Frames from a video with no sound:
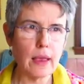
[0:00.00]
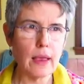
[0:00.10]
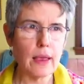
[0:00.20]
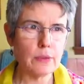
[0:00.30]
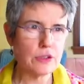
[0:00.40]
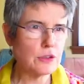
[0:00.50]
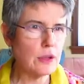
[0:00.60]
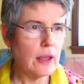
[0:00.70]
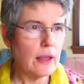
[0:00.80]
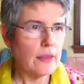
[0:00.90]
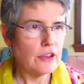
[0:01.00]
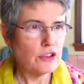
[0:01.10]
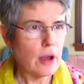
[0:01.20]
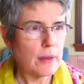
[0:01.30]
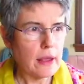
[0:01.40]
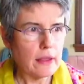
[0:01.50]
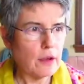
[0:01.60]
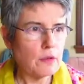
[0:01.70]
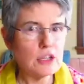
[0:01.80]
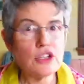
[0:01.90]
It was the trauma, the
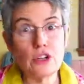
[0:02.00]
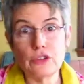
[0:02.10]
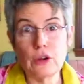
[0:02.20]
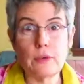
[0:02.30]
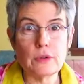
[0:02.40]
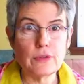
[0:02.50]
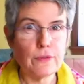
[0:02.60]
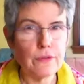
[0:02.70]
original trauma was